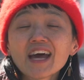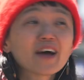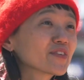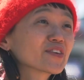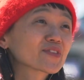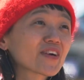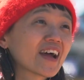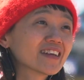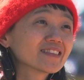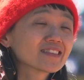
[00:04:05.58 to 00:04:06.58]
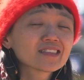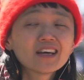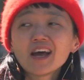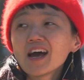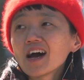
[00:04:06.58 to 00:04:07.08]
ever grant
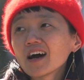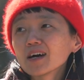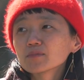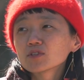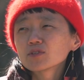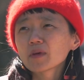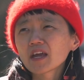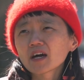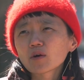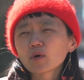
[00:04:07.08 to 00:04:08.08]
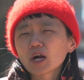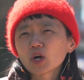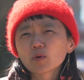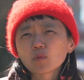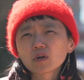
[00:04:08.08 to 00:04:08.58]
to make our
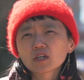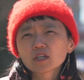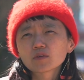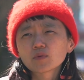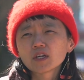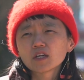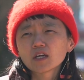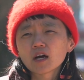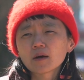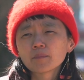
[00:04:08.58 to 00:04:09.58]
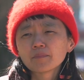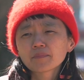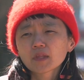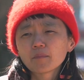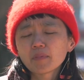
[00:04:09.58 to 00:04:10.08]
artwork, we
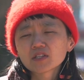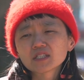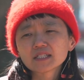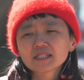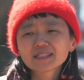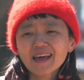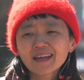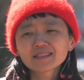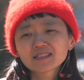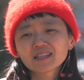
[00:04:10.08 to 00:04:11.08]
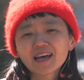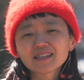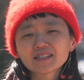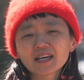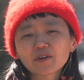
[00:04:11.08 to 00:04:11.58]
bought this tent
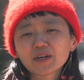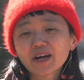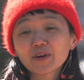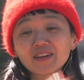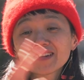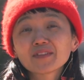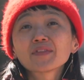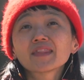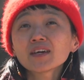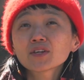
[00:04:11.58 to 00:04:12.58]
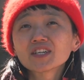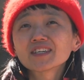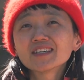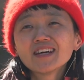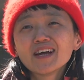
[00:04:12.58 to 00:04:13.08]
as our little
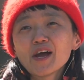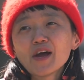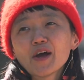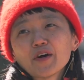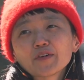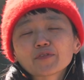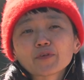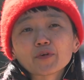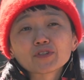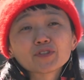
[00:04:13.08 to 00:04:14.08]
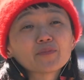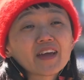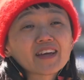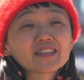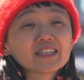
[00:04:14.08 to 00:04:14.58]
theater to
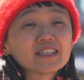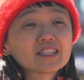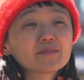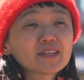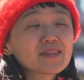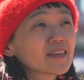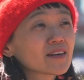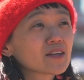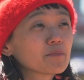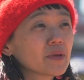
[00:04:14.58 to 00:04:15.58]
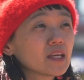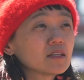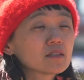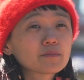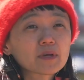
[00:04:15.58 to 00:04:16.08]
make an intimate theater
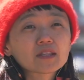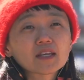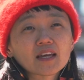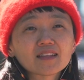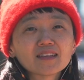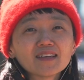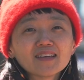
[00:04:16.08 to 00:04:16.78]
piece. But then